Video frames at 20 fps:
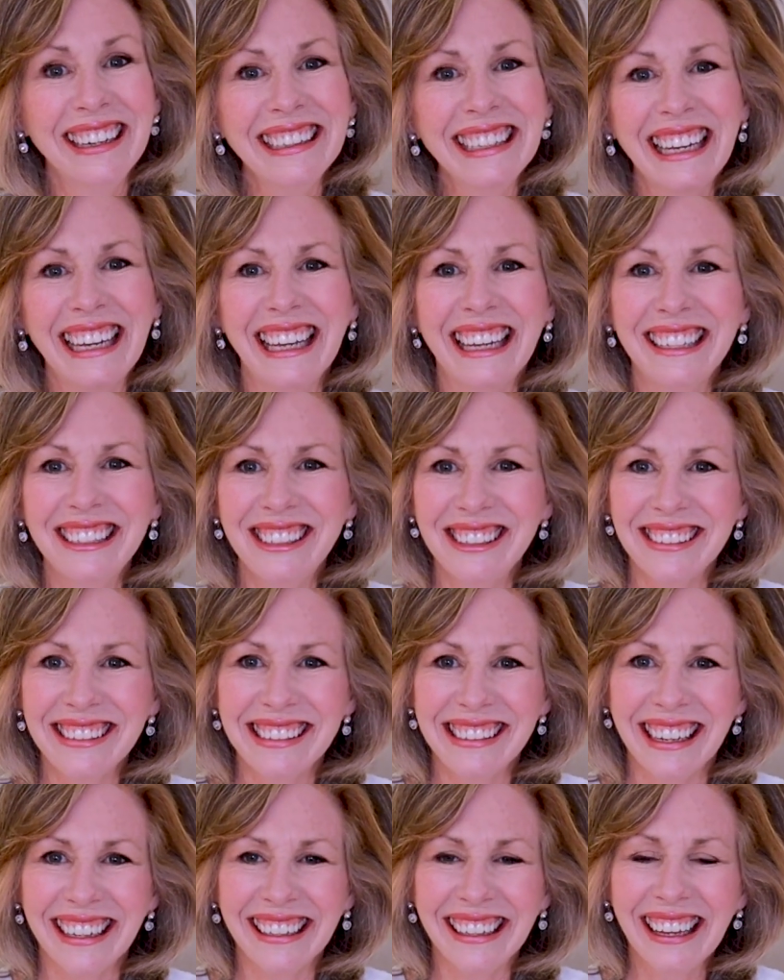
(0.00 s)
really
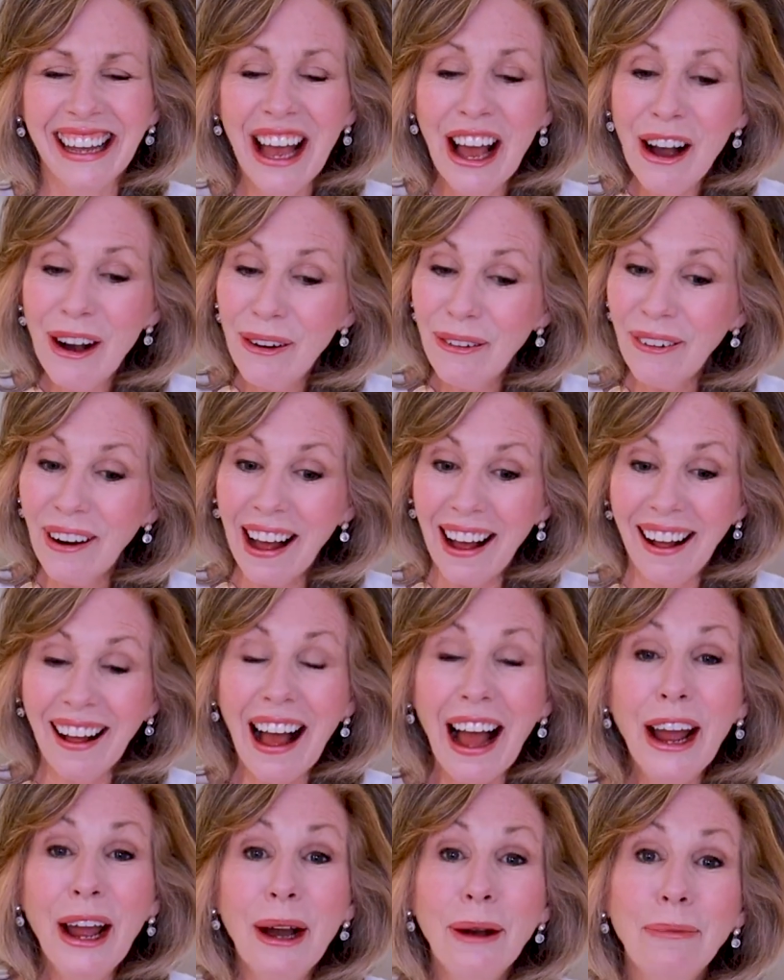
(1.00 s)
interesting. Well,
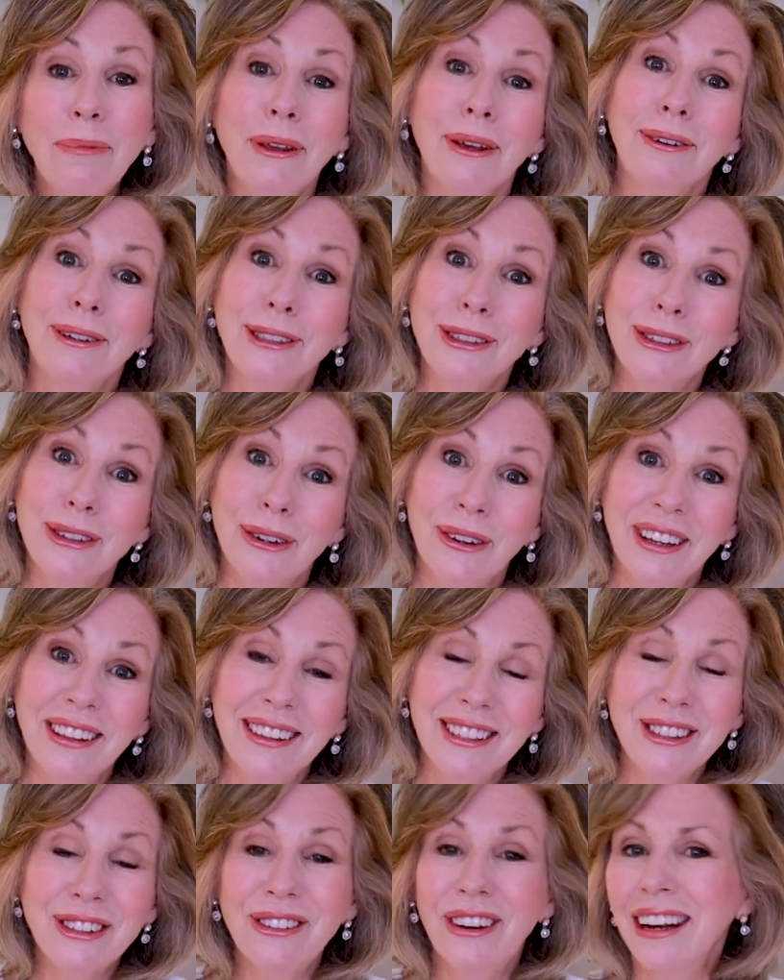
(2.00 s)
I hope you enjoyed
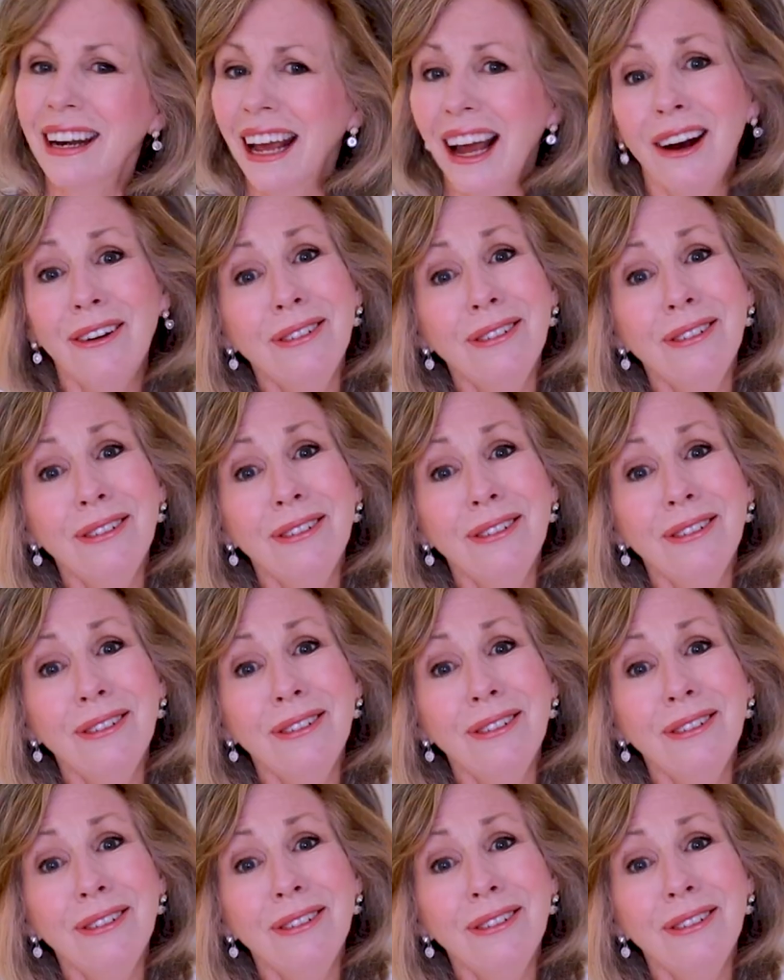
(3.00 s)
this reading.